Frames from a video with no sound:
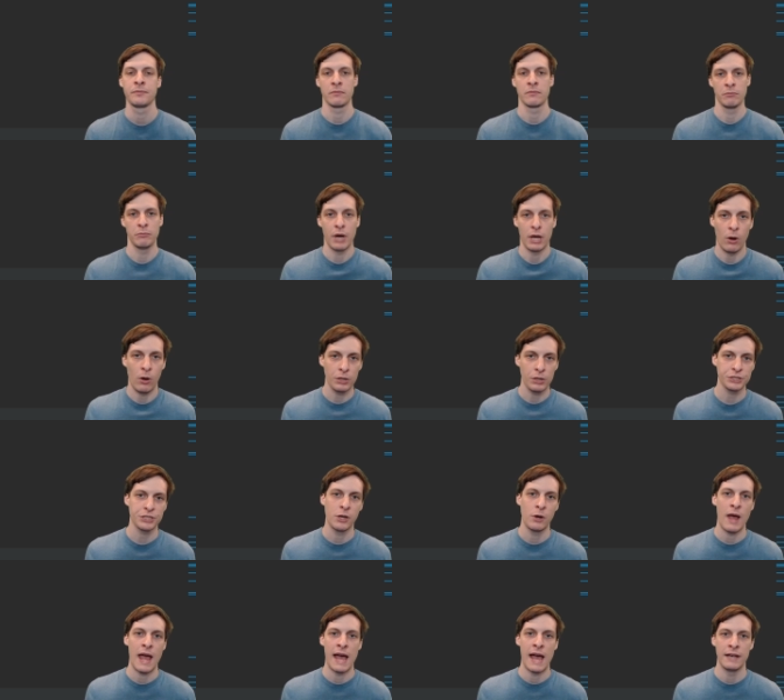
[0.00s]
but also
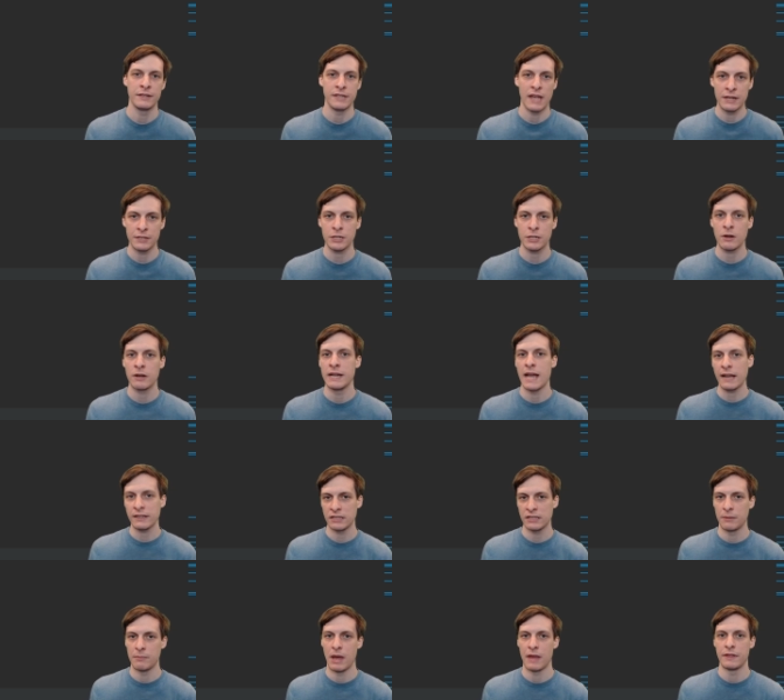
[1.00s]
has enter and
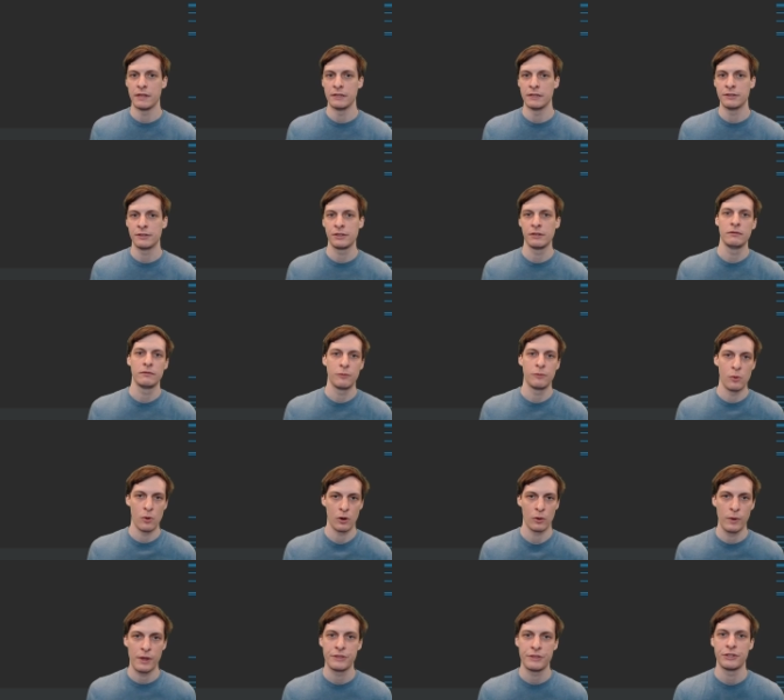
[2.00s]
exit methods for
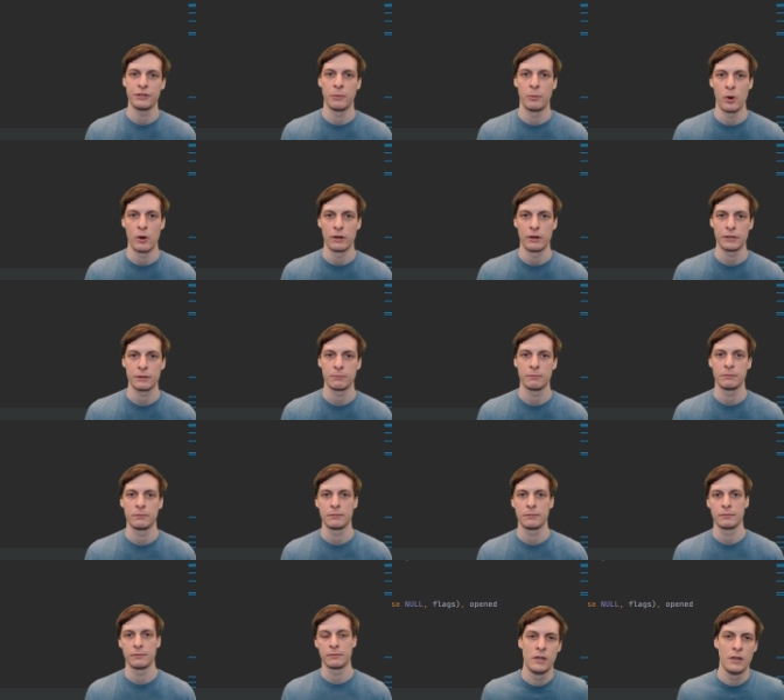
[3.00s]
width support.
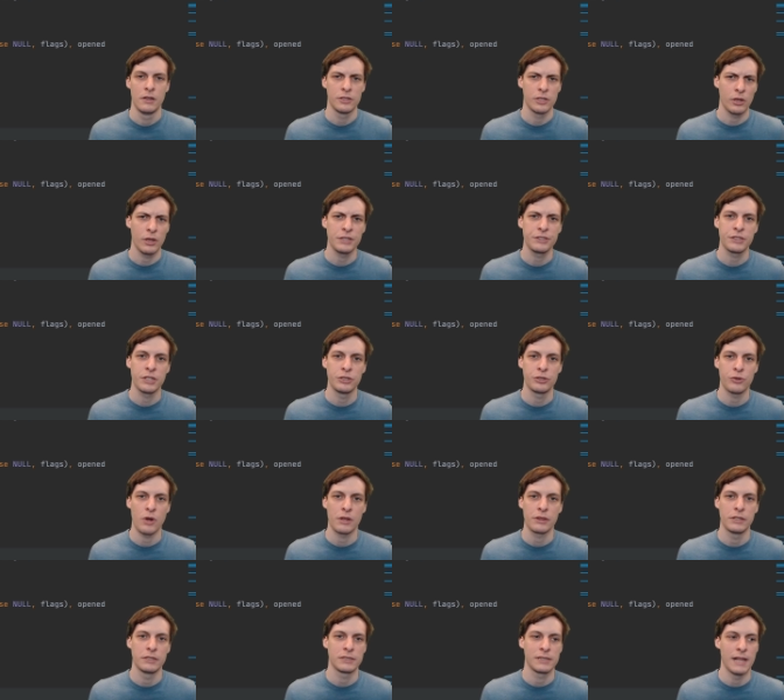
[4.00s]
So let's construct
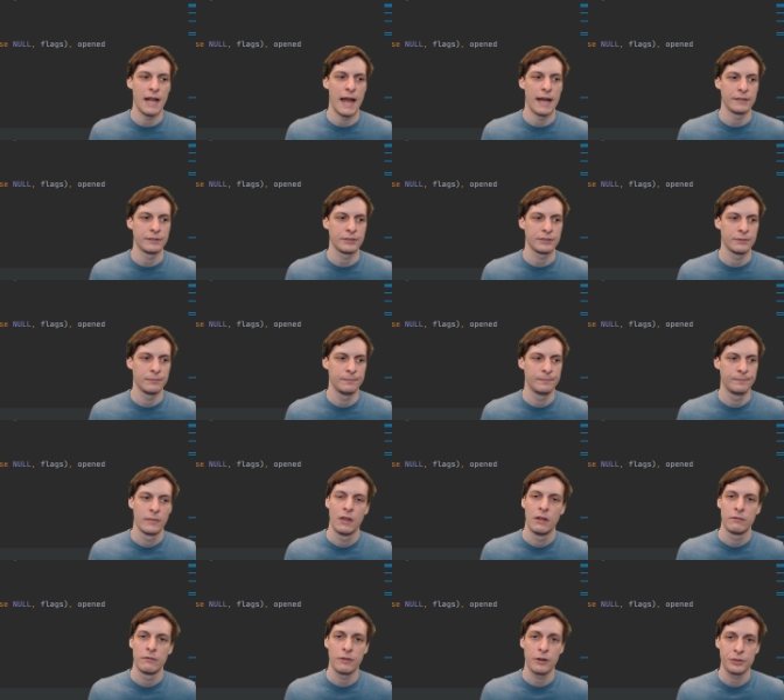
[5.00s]
this class.
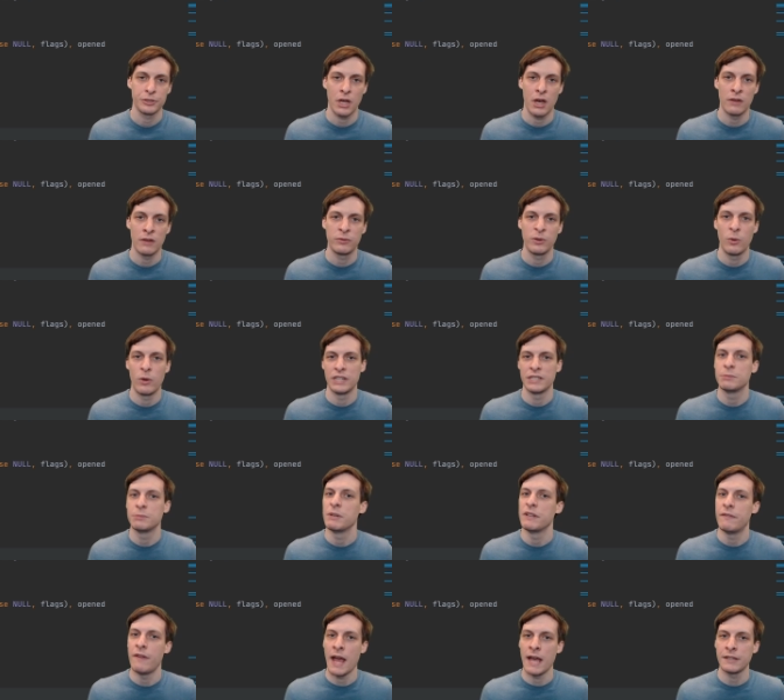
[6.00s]
First off, we want it to be
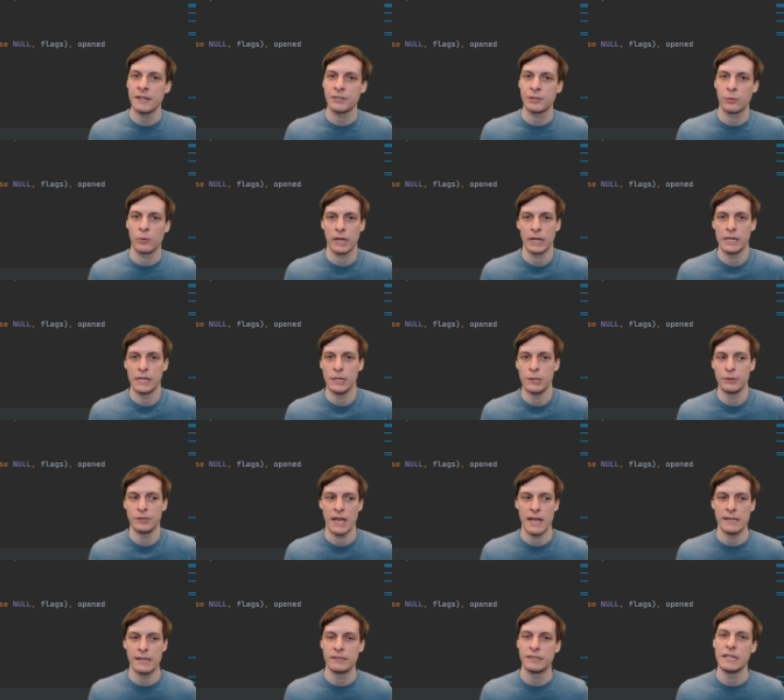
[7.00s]
fast. We're going to use
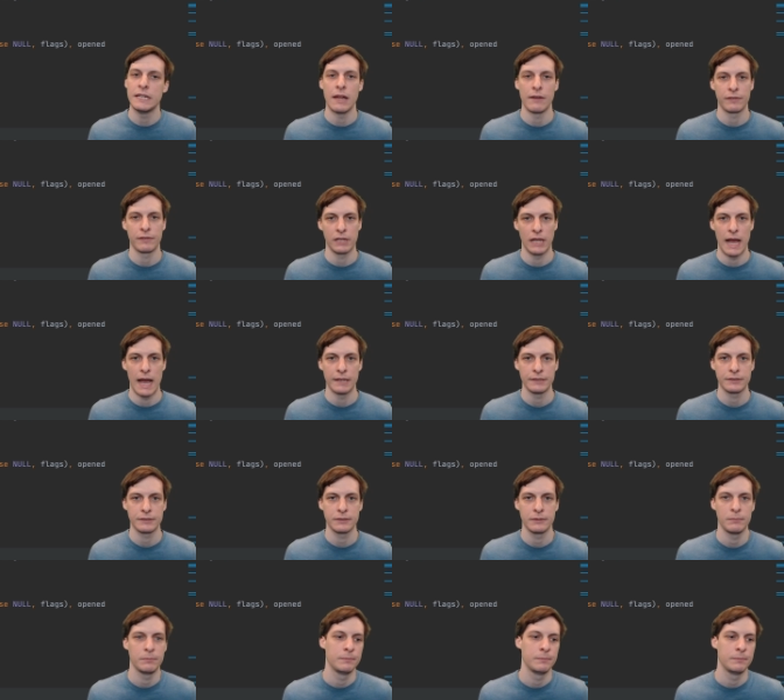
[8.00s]
a CDEF class.